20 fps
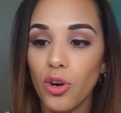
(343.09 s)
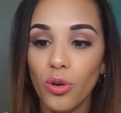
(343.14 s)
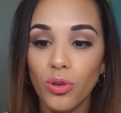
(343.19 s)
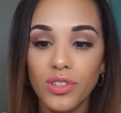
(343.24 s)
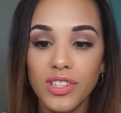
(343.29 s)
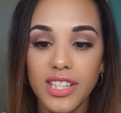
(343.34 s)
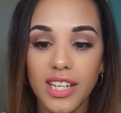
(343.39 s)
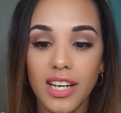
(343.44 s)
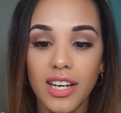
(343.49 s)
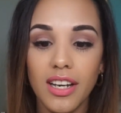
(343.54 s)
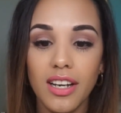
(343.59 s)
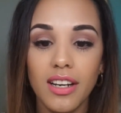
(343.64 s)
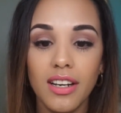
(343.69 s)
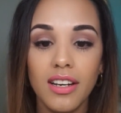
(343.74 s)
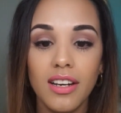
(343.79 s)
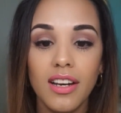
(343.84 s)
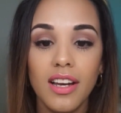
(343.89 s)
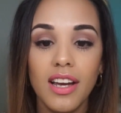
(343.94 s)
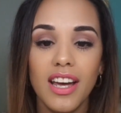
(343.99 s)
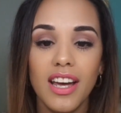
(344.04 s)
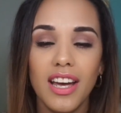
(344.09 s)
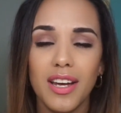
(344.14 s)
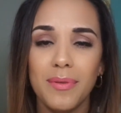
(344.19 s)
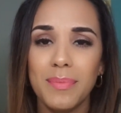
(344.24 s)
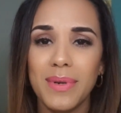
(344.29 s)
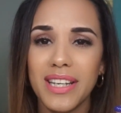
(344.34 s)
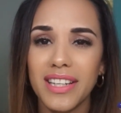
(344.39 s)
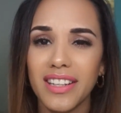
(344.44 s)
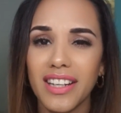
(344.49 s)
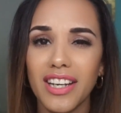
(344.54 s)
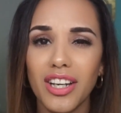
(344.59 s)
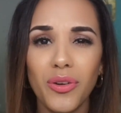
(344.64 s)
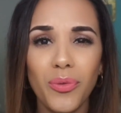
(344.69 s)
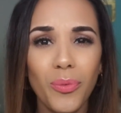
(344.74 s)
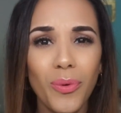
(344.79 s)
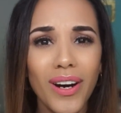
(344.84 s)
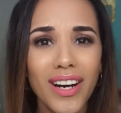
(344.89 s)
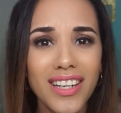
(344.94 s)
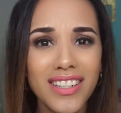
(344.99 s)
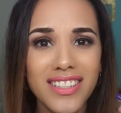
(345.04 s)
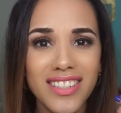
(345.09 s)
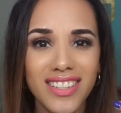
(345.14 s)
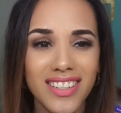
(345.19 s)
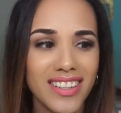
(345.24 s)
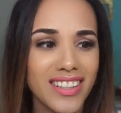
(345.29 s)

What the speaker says: Ulta and being like, what?